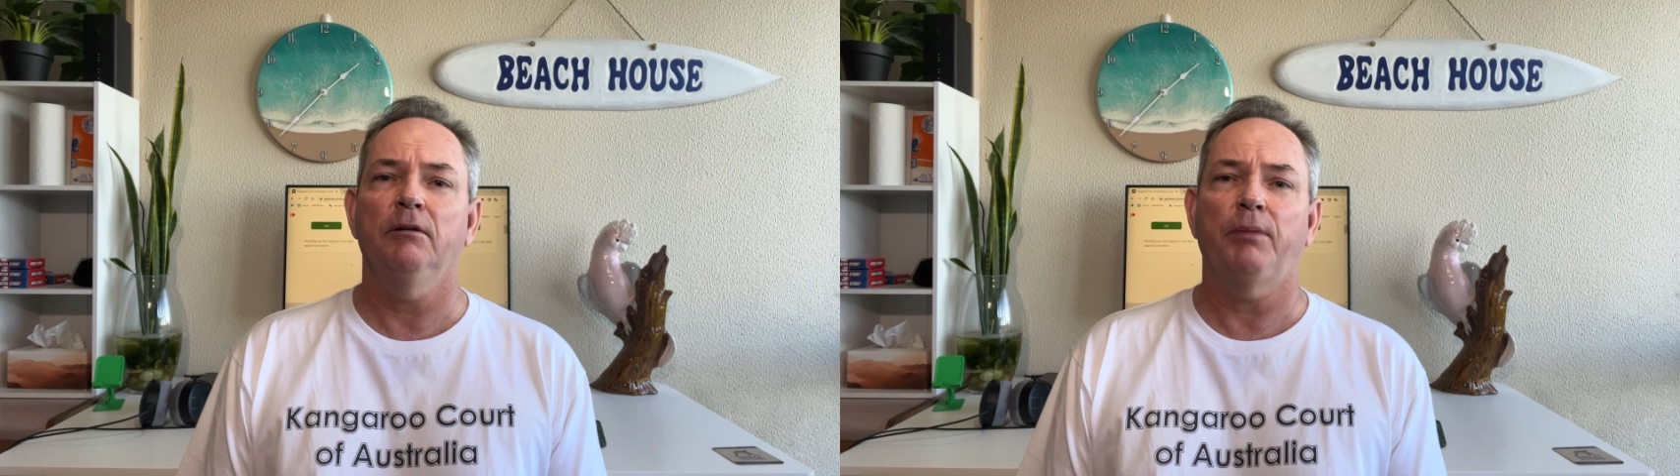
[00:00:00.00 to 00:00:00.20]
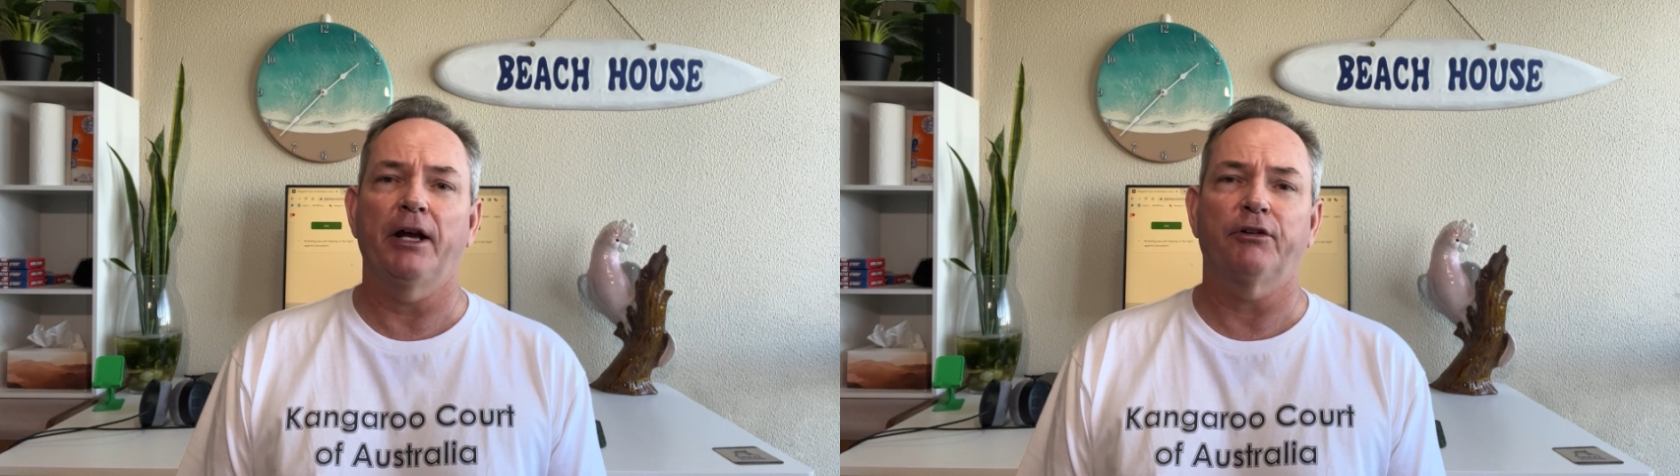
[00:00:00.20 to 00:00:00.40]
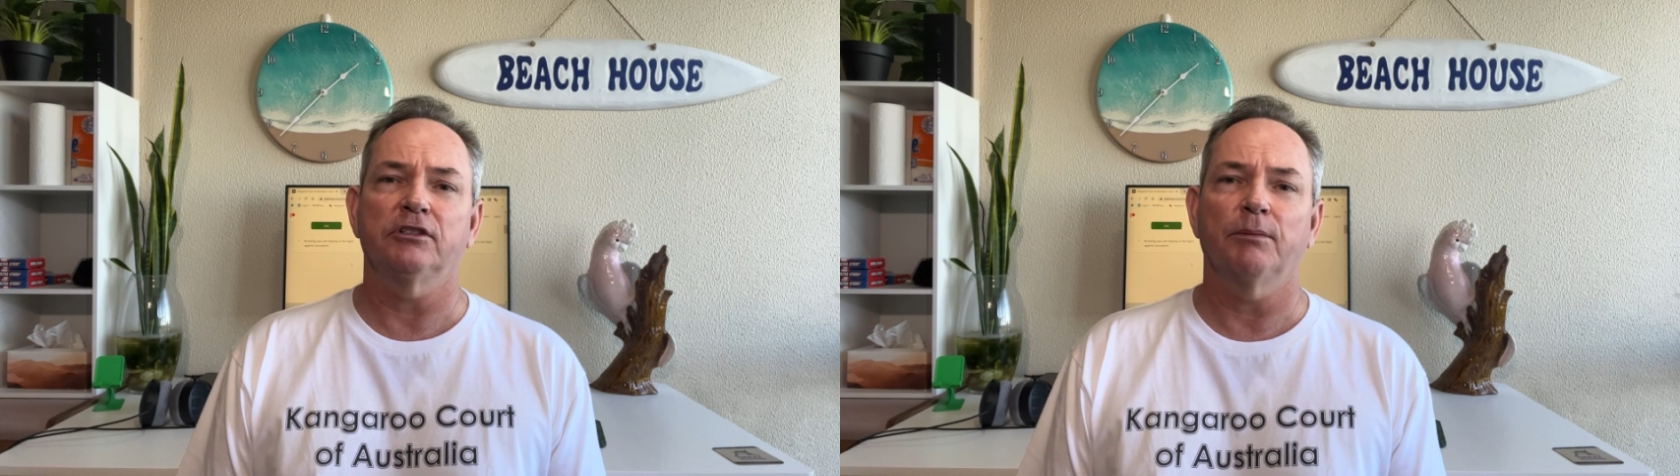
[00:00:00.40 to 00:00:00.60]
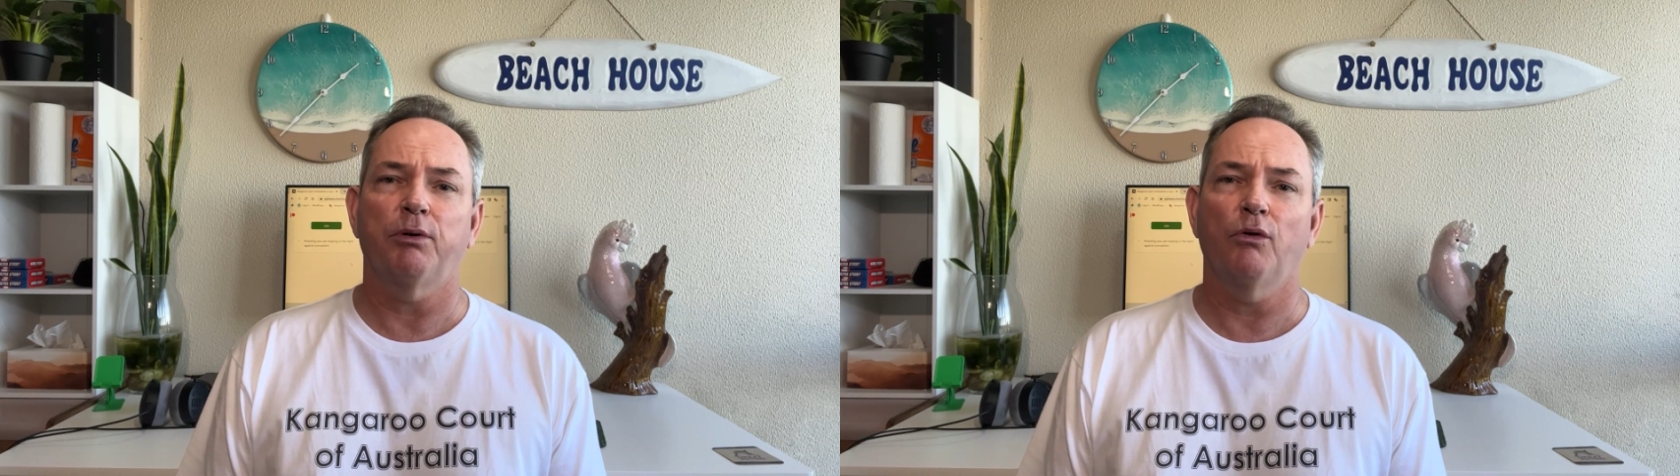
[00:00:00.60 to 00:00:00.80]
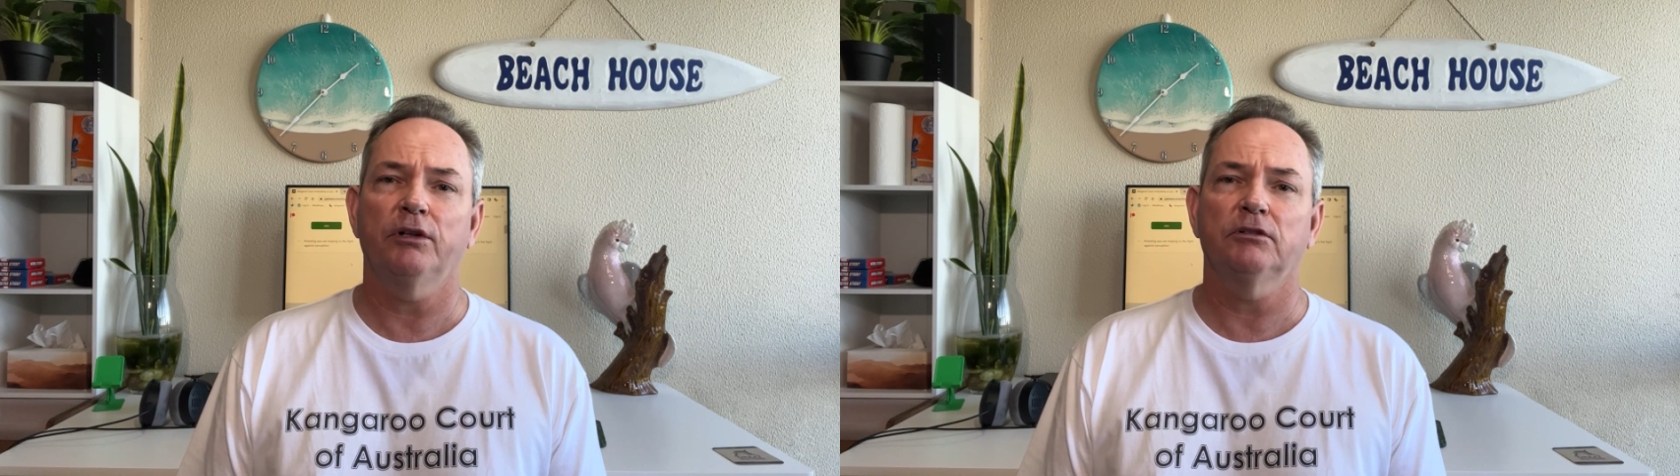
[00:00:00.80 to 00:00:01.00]
patron
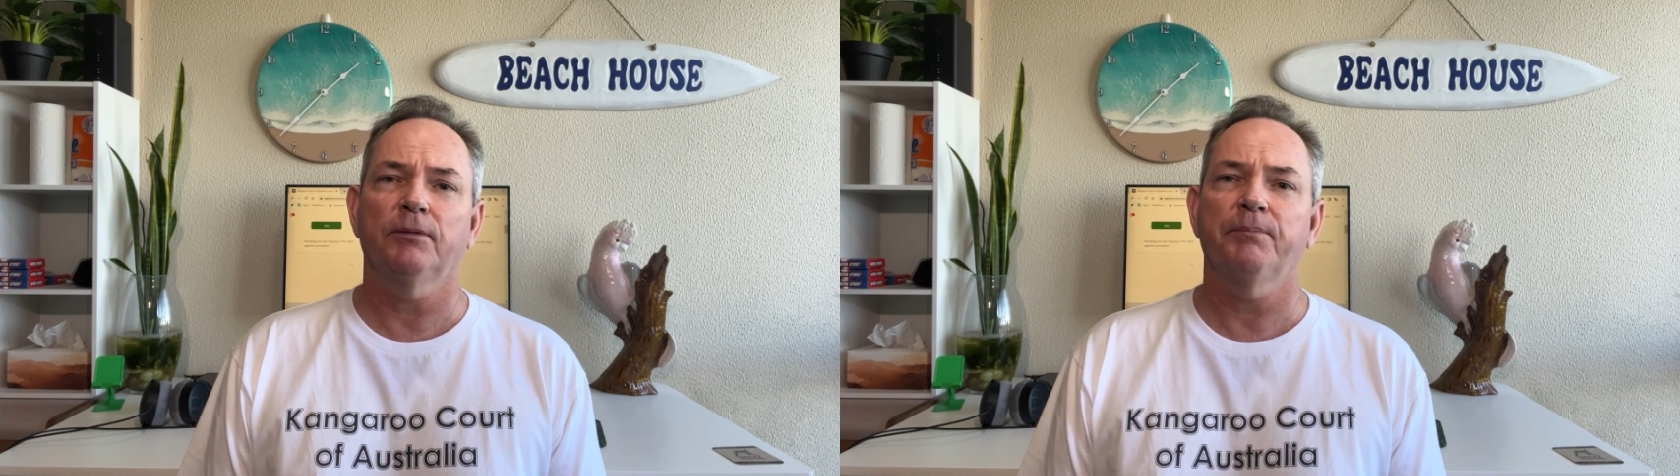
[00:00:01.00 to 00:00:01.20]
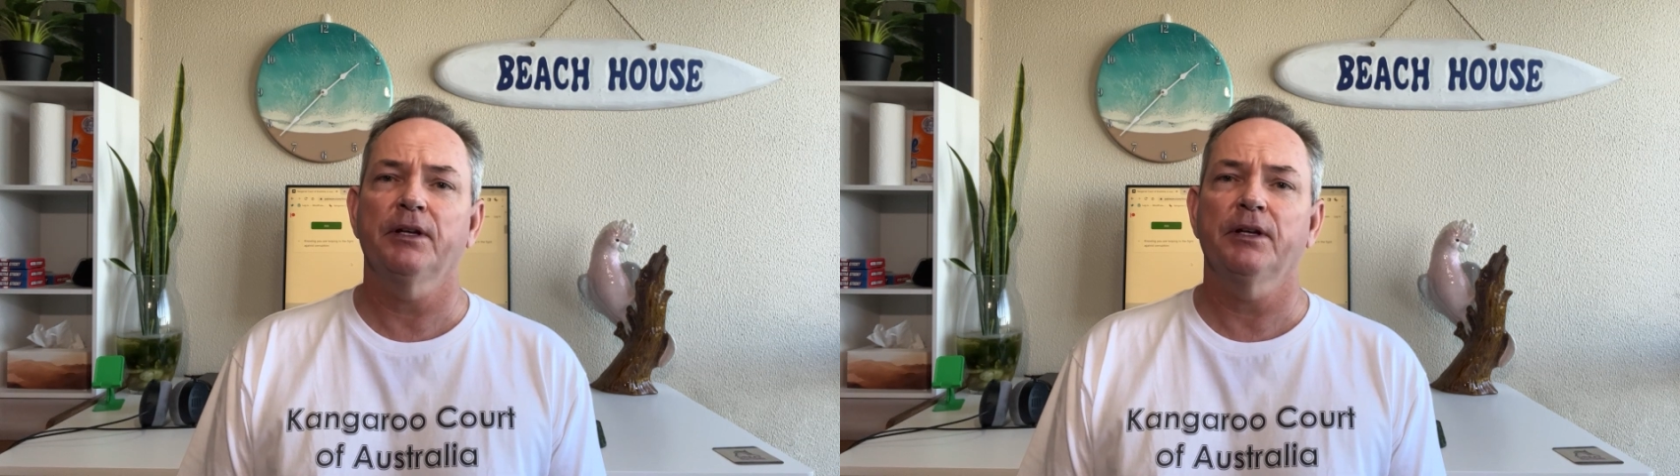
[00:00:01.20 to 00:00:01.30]
supporters.